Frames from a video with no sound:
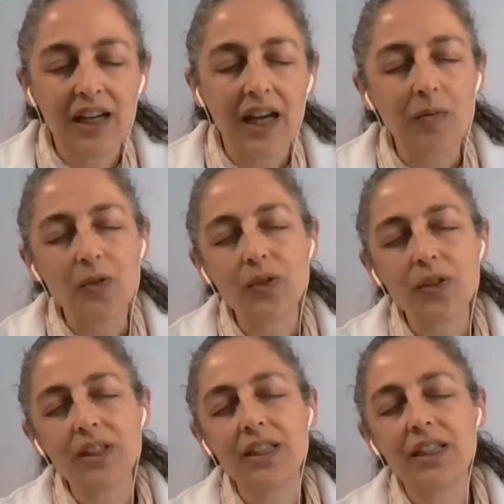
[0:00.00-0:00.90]
I'm
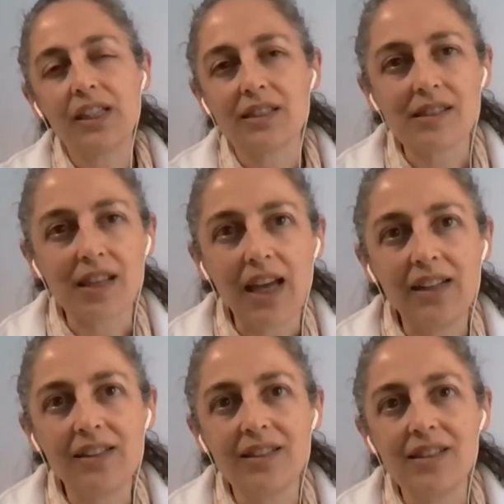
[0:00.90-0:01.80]
cooking in
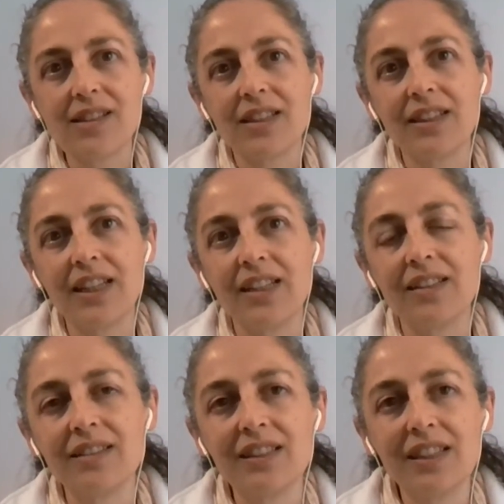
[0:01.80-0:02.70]
silence, and
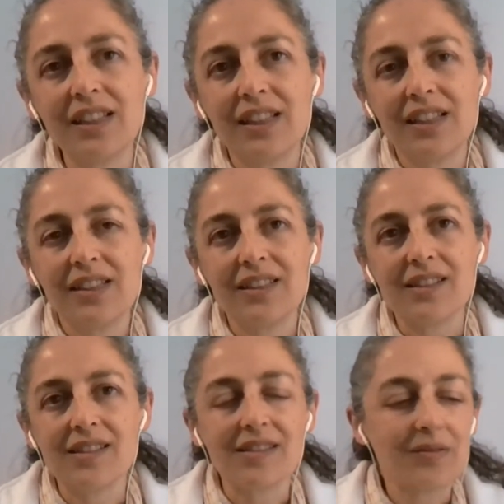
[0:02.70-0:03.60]
then
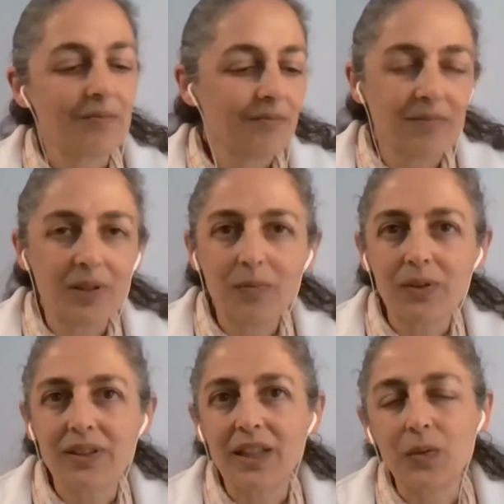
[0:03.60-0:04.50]
the
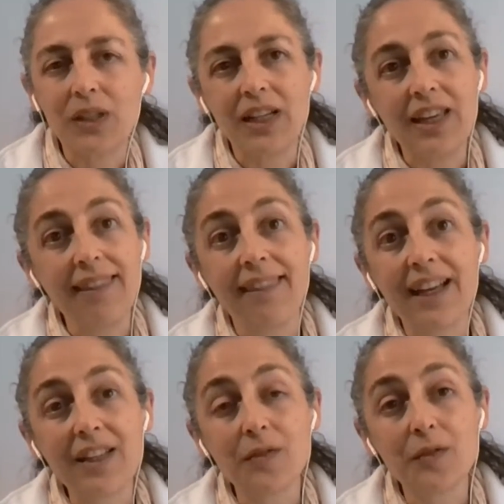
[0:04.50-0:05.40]
people that will eat
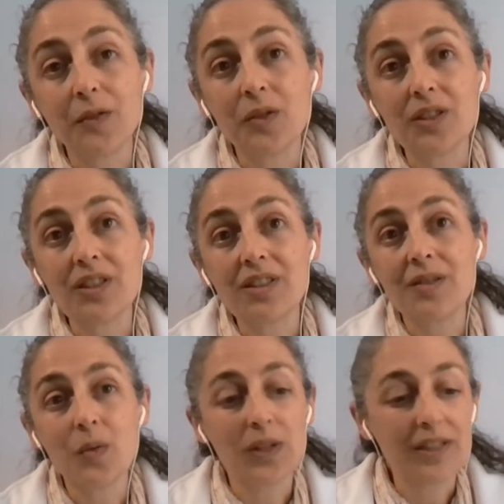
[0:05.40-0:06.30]
that food
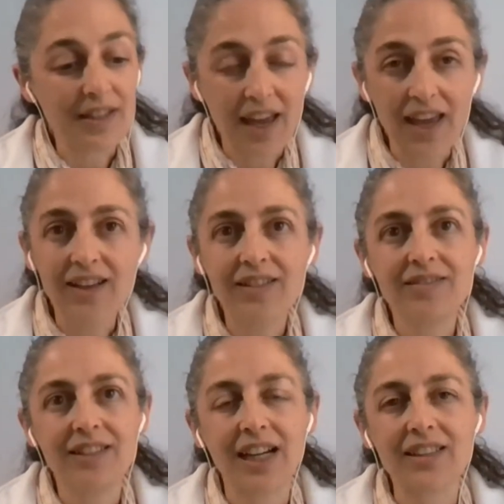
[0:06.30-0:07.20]
will take
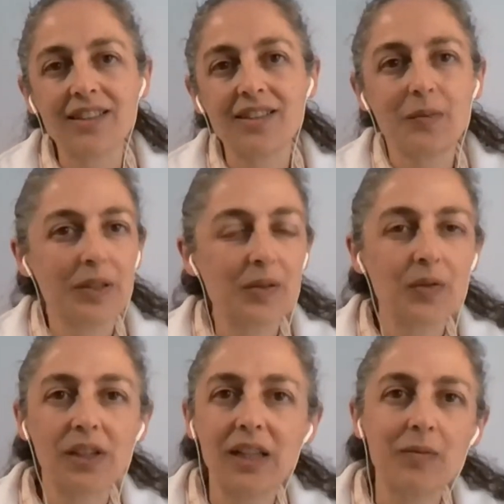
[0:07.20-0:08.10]
that
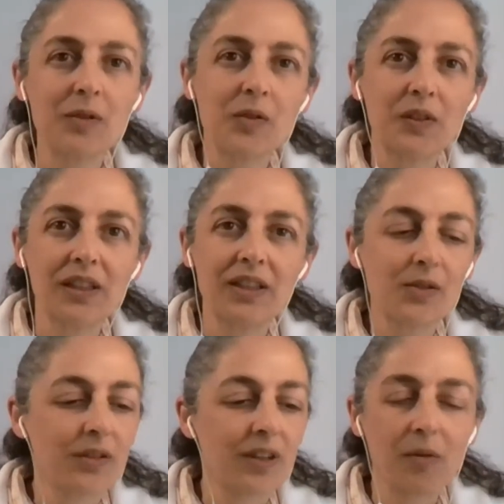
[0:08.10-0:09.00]
peaceful atmosphere,
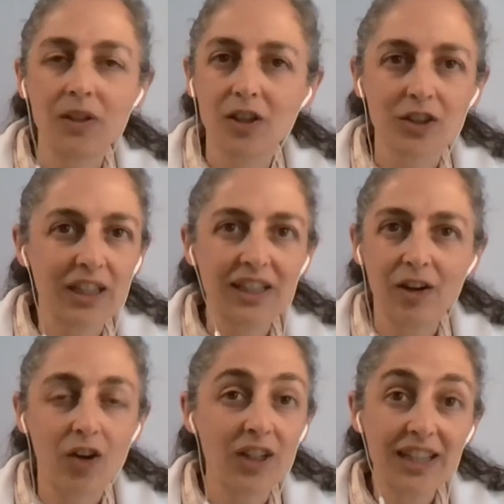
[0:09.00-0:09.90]
so they will not
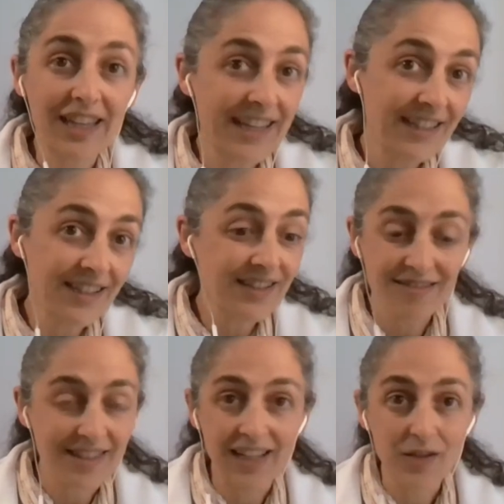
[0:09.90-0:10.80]
only eat
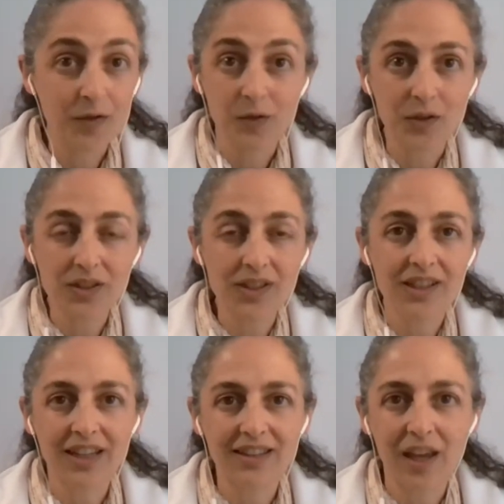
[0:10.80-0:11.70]
that food,
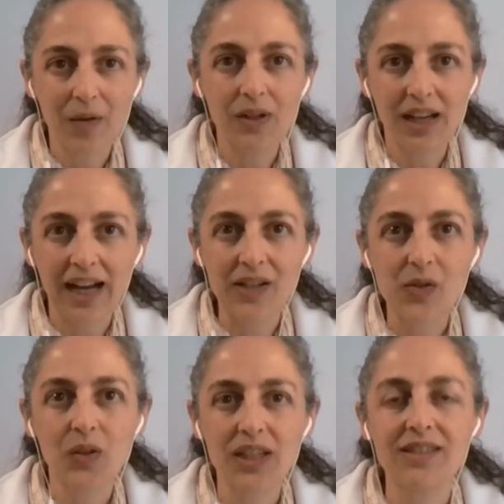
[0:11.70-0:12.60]
they will
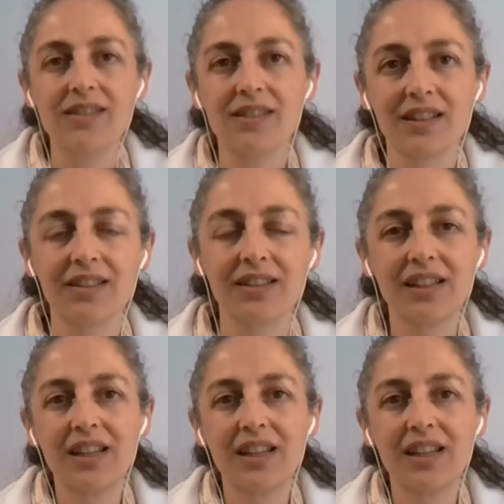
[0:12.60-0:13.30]
also eat the